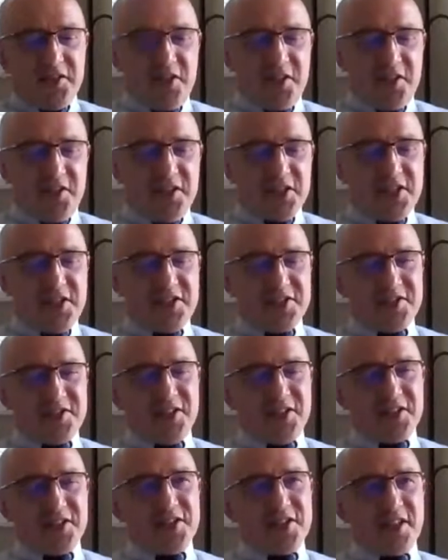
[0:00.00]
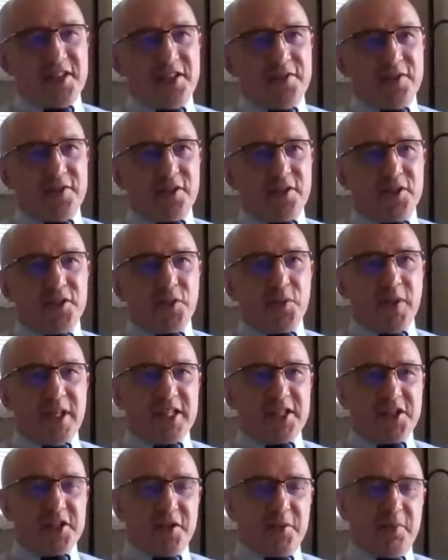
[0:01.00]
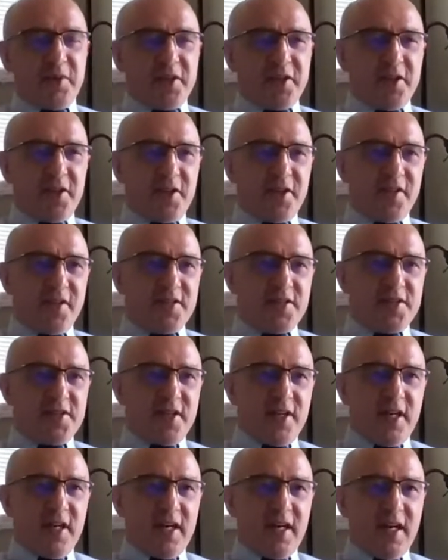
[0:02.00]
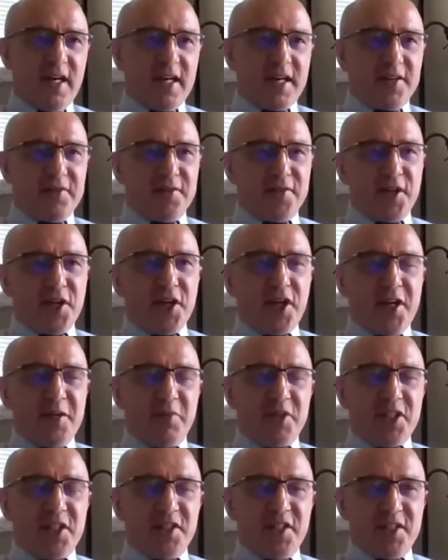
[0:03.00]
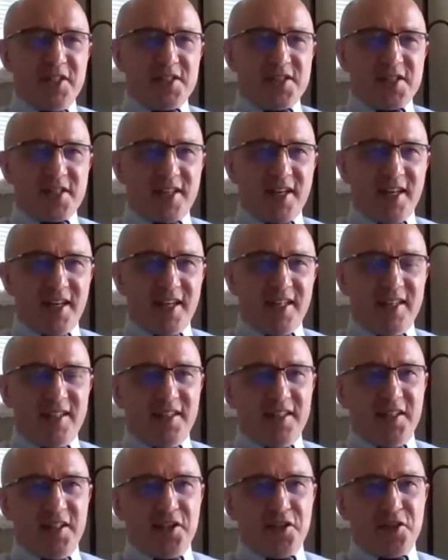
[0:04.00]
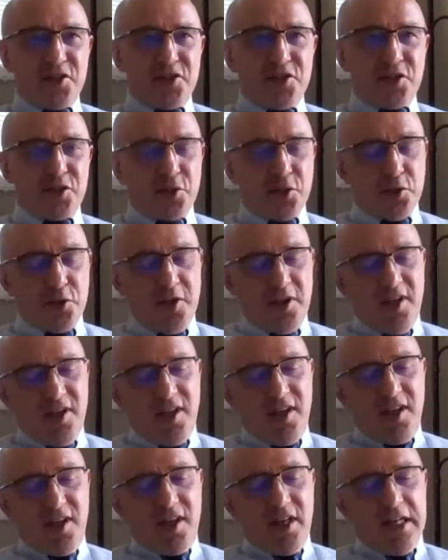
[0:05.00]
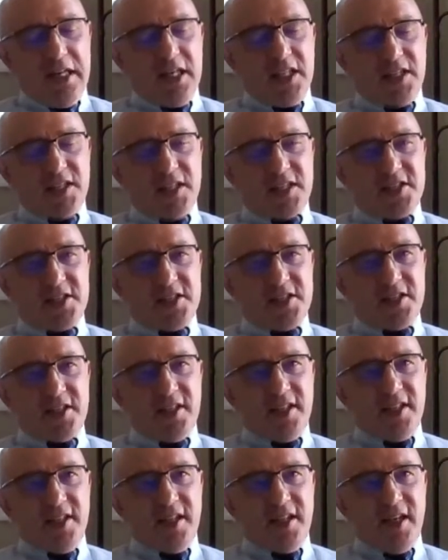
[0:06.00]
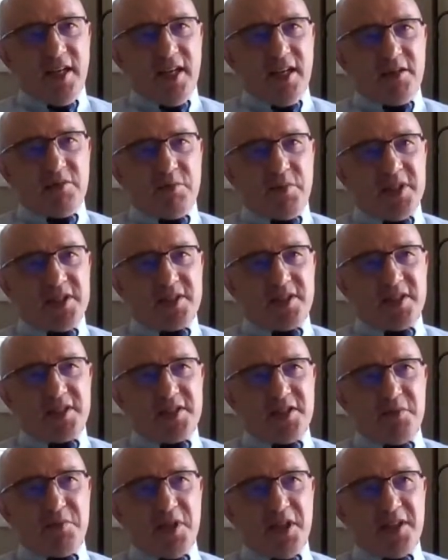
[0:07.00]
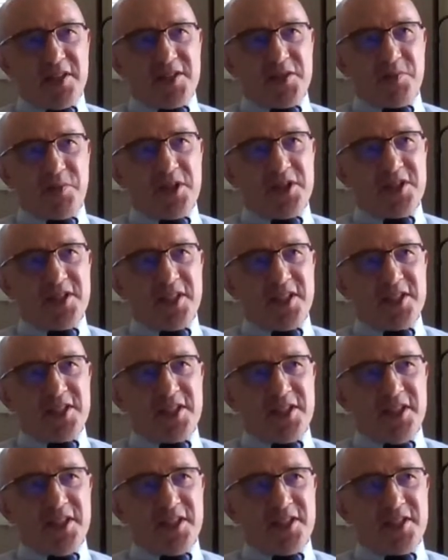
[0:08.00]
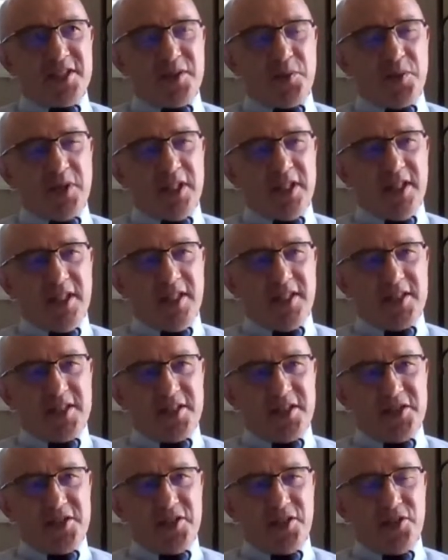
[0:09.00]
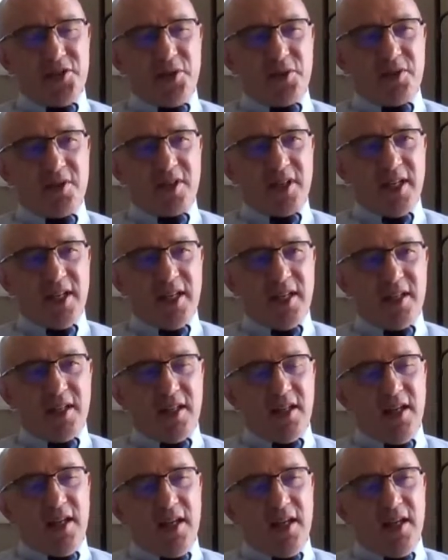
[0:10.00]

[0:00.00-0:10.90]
This is a difficult question because I have very limited insight into industry and business demands, business needs, the way they exist in Ukraine.